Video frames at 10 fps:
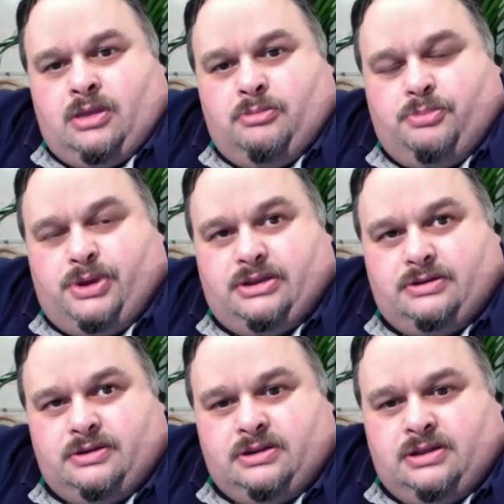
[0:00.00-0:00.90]
But
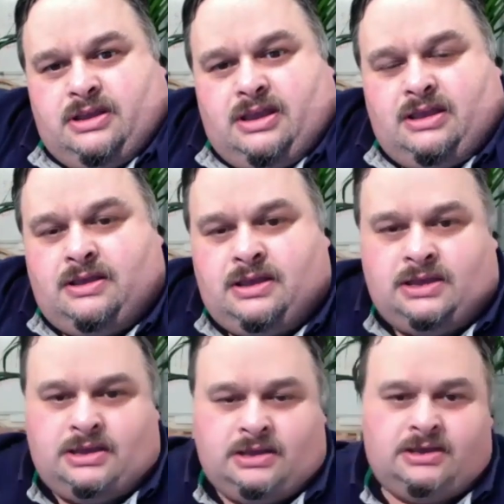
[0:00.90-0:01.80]

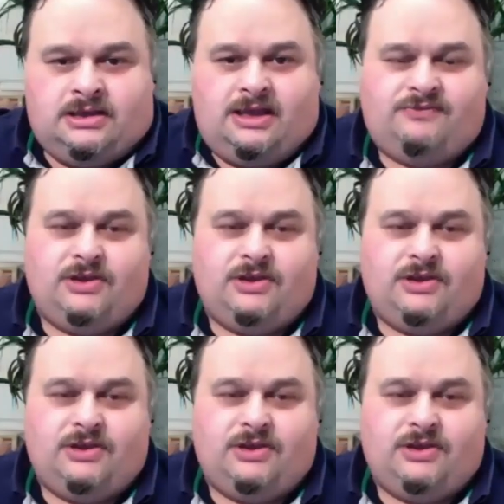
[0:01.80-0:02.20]
if